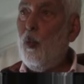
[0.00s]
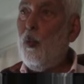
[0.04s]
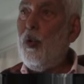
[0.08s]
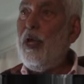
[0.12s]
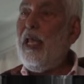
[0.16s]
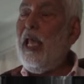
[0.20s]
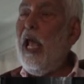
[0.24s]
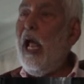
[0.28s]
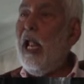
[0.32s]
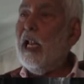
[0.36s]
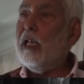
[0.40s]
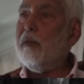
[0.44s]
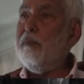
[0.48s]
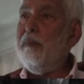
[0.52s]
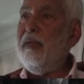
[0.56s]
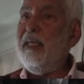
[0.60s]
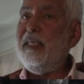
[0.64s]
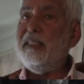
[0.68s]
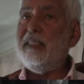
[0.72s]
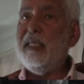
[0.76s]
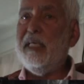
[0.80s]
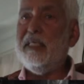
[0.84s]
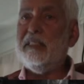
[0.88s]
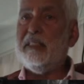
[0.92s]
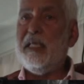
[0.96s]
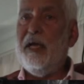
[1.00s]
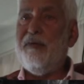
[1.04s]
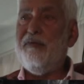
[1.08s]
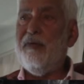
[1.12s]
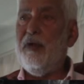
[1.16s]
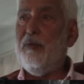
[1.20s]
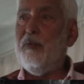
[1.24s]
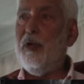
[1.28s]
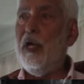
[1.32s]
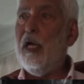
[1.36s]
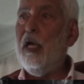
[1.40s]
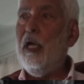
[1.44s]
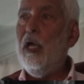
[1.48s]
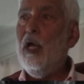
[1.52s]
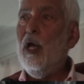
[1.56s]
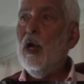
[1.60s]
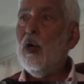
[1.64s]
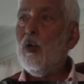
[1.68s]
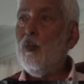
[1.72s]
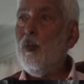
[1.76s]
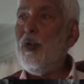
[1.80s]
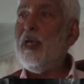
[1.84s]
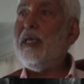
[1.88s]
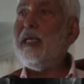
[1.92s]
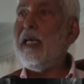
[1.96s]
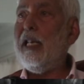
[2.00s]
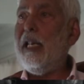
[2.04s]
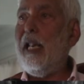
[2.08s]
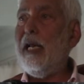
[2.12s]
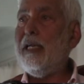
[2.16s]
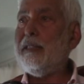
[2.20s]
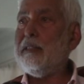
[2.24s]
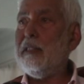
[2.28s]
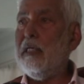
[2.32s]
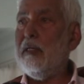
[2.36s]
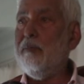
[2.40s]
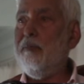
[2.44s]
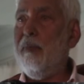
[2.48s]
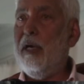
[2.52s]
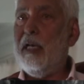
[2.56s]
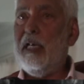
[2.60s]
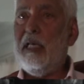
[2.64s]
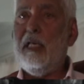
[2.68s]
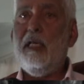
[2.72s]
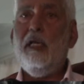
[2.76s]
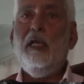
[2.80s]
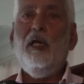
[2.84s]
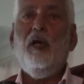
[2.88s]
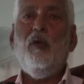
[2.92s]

we held meetings everywhere. We collected money.